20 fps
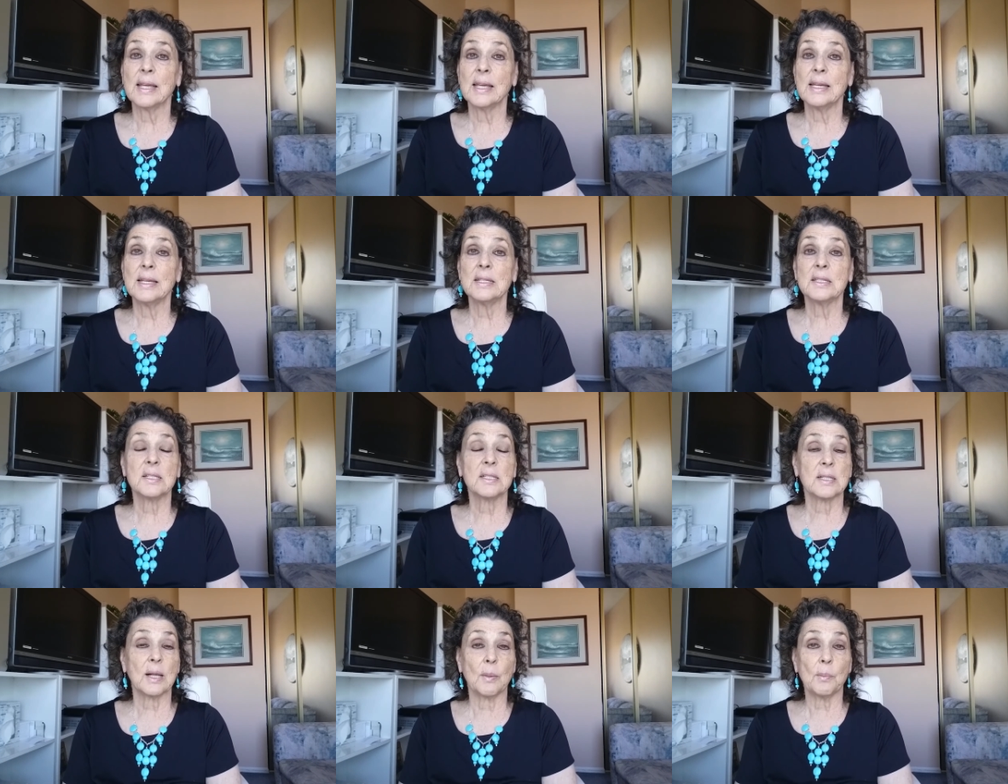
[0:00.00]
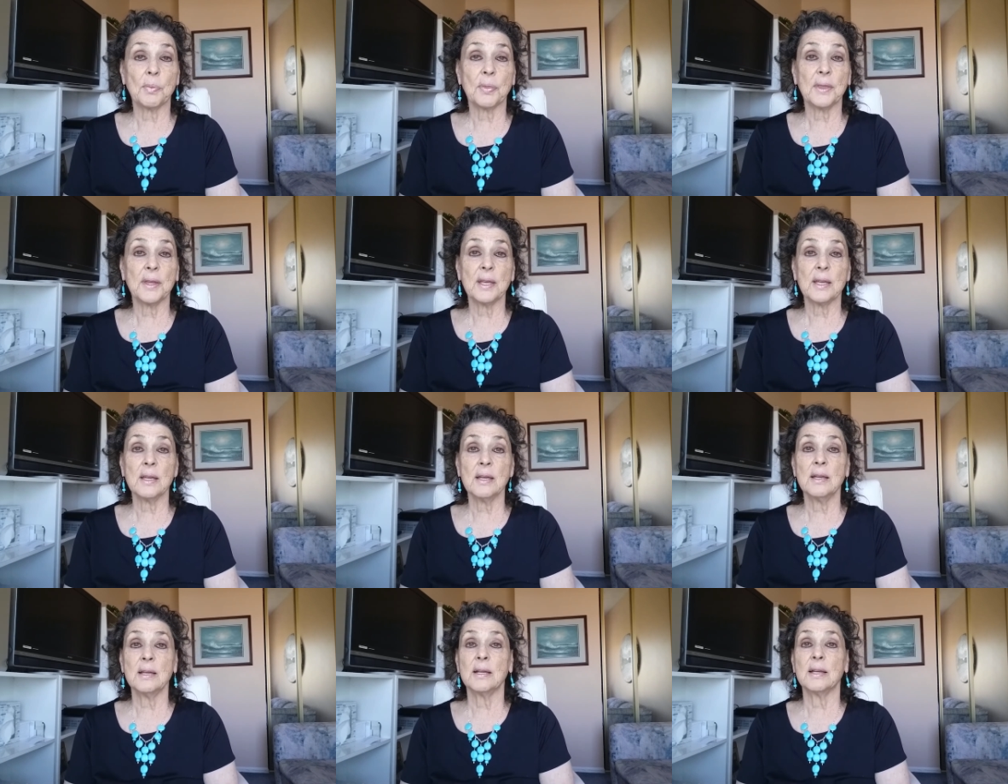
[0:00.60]
is
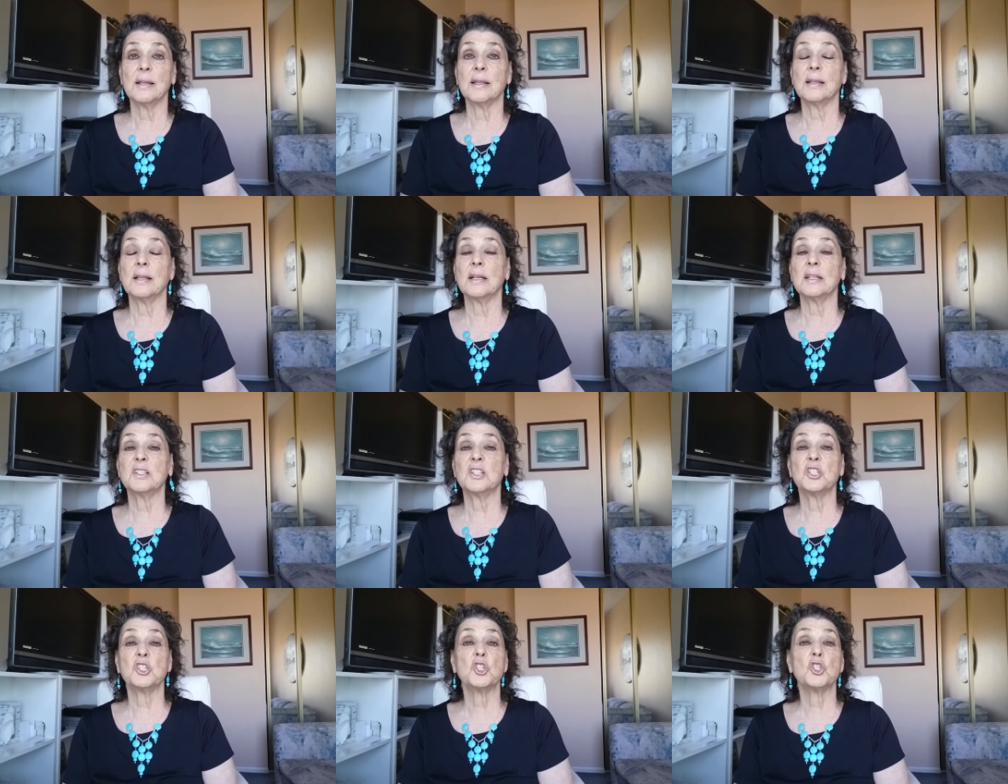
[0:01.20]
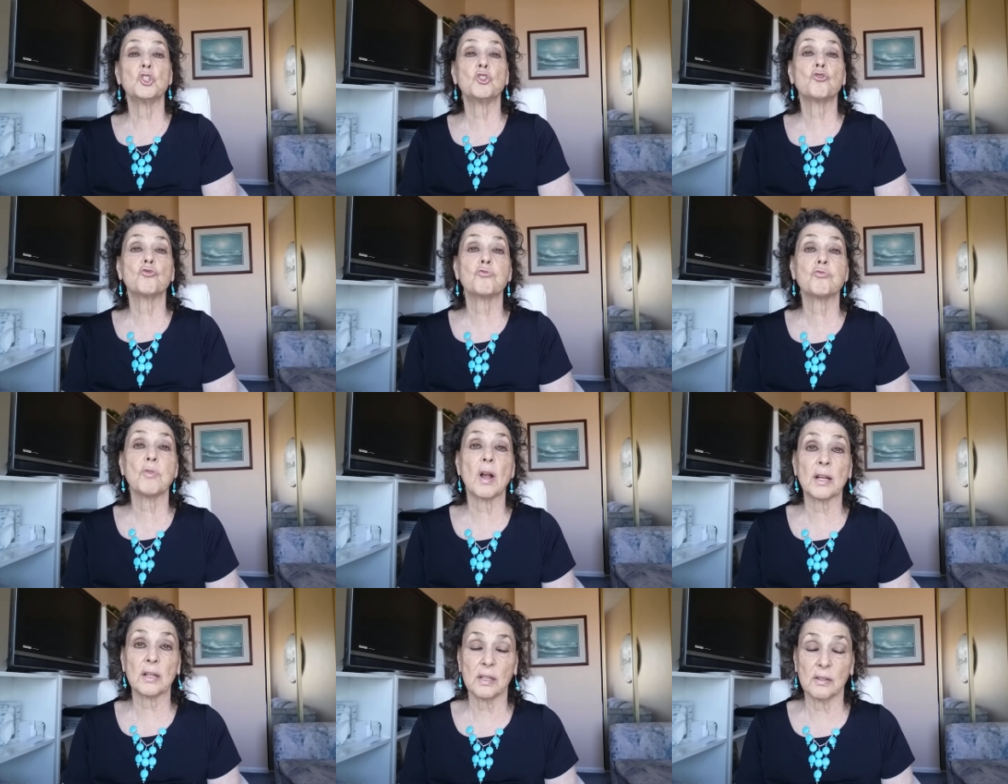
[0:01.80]
something
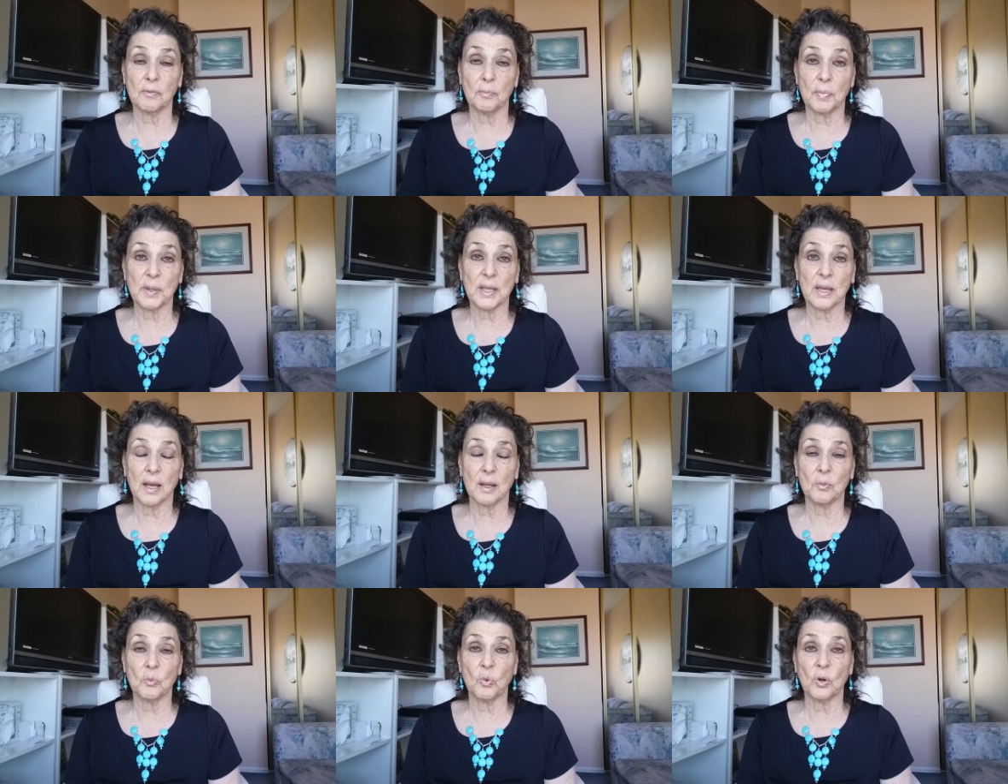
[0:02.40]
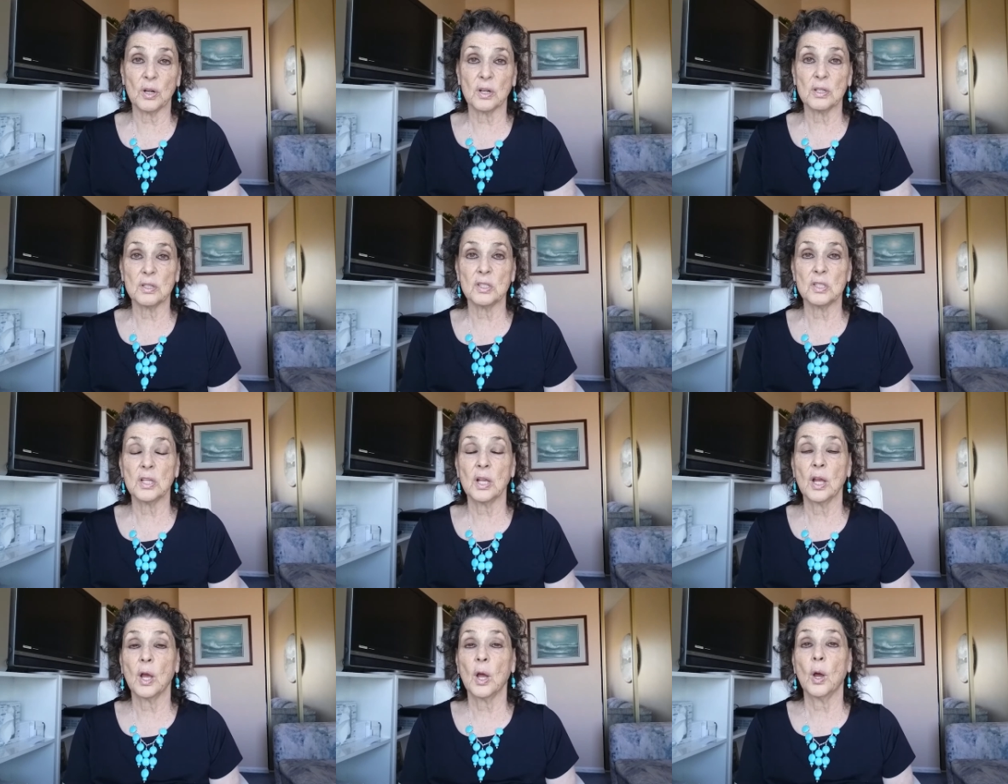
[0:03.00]
destructive beyond
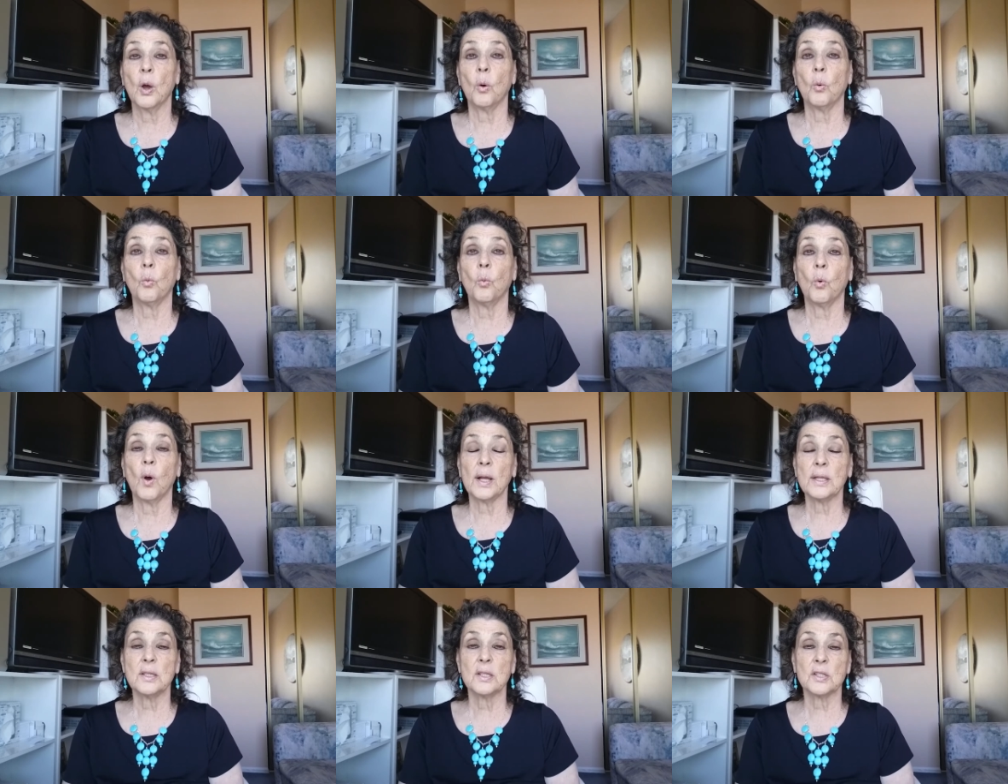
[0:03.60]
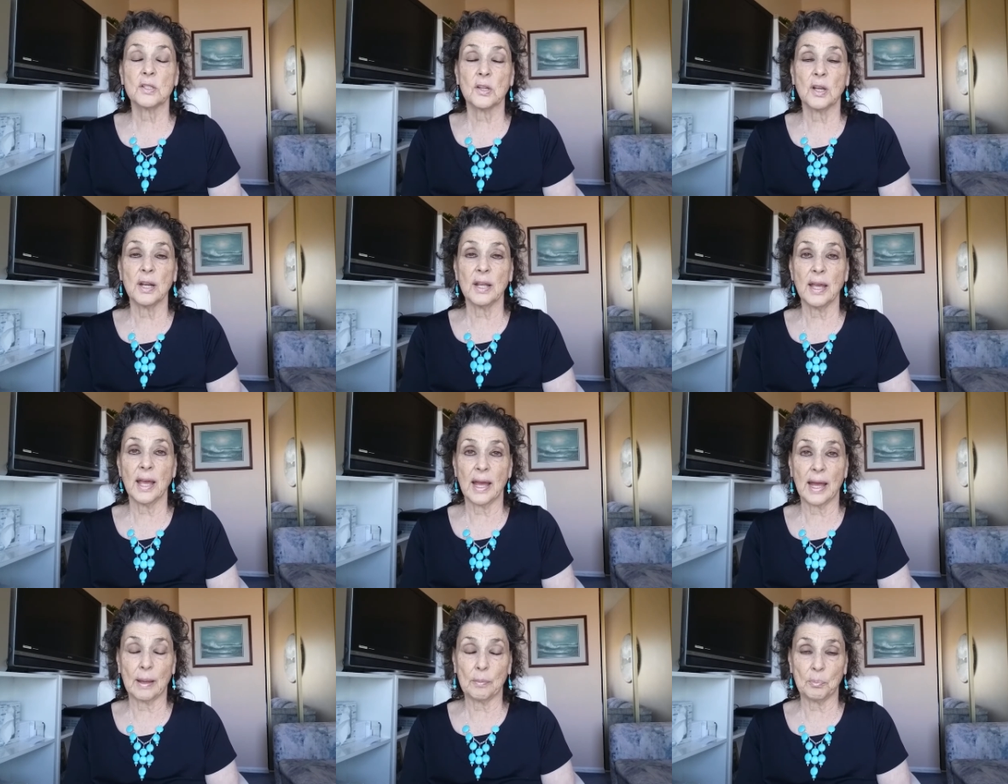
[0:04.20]
words, what's going to
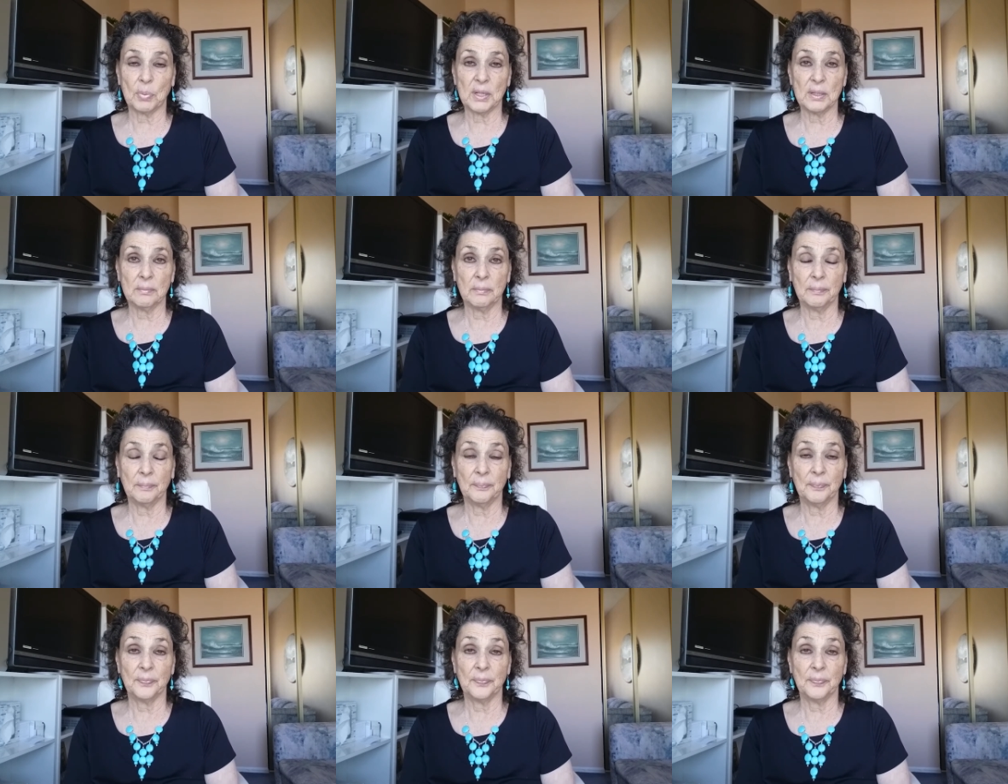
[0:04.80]
happen